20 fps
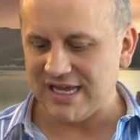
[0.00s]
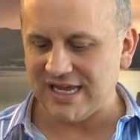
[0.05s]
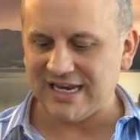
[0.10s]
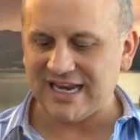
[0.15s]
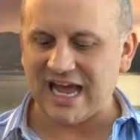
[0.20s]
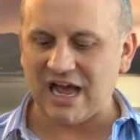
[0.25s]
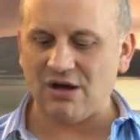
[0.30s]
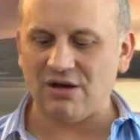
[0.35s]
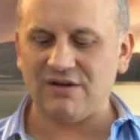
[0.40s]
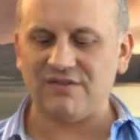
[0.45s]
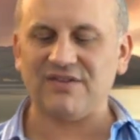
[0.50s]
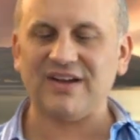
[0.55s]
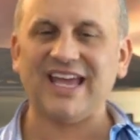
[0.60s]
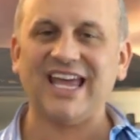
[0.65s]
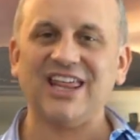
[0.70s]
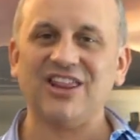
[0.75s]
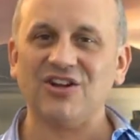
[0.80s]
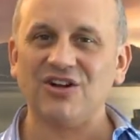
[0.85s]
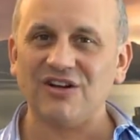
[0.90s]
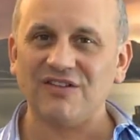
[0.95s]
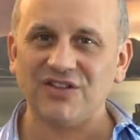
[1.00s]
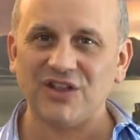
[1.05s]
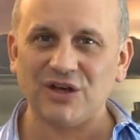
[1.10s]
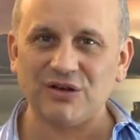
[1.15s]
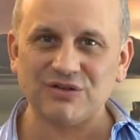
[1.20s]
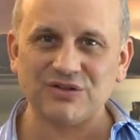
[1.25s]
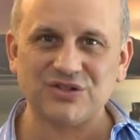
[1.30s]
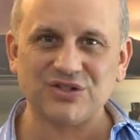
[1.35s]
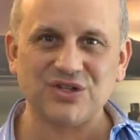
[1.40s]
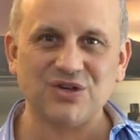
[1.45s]
Now, if either of
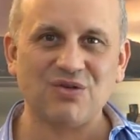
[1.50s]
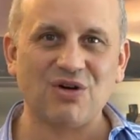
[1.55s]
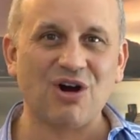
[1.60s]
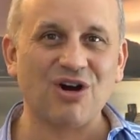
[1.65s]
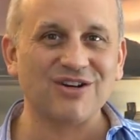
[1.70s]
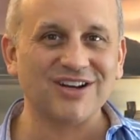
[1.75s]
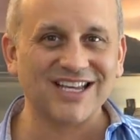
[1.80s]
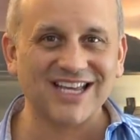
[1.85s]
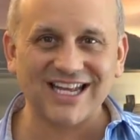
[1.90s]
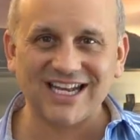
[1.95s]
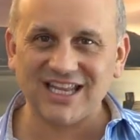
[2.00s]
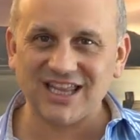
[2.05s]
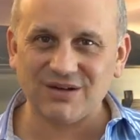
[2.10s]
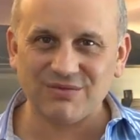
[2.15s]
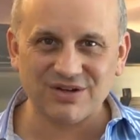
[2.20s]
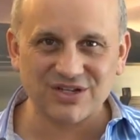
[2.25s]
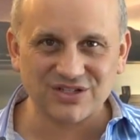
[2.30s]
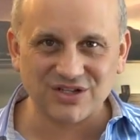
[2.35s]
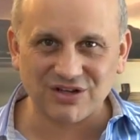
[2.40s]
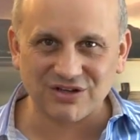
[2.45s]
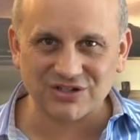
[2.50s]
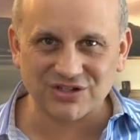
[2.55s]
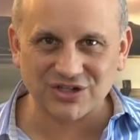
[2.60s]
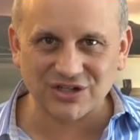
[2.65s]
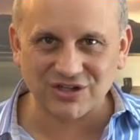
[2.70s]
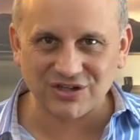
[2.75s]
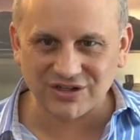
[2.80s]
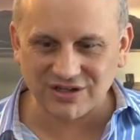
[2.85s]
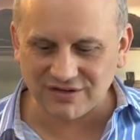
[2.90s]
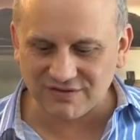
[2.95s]
those 2 aren't getting the results you're
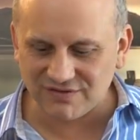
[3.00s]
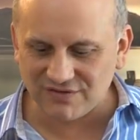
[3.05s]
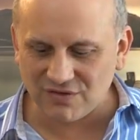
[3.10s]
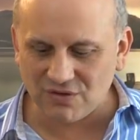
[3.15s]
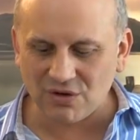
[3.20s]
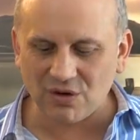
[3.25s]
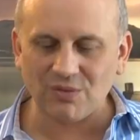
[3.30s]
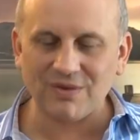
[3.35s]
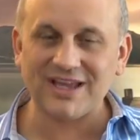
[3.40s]
looking for,